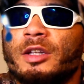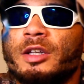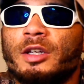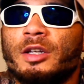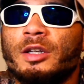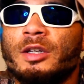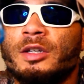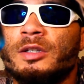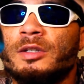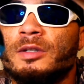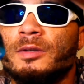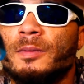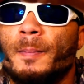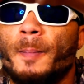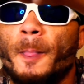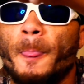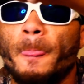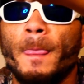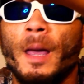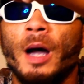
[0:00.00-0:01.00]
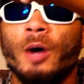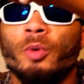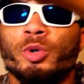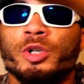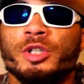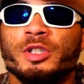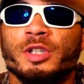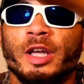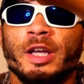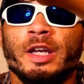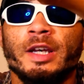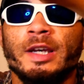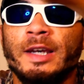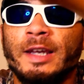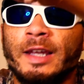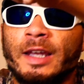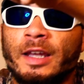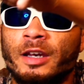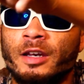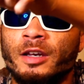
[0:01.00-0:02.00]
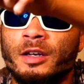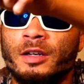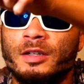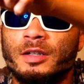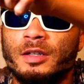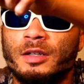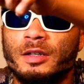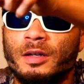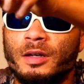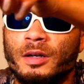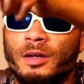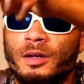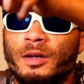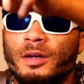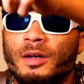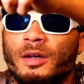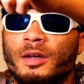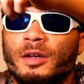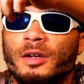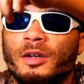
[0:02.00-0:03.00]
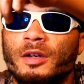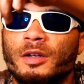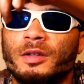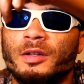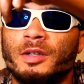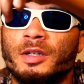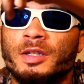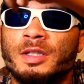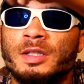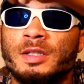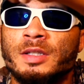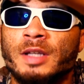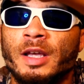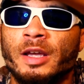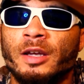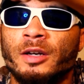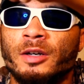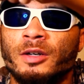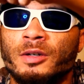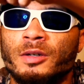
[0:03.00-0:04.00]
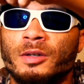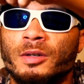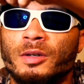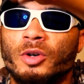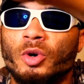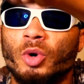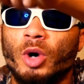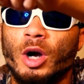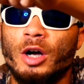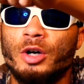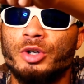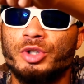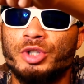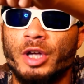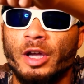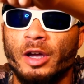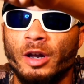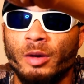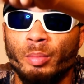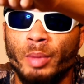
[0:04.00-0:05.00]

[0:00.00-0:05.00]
these. I wish they didn't. This is a craw shad, a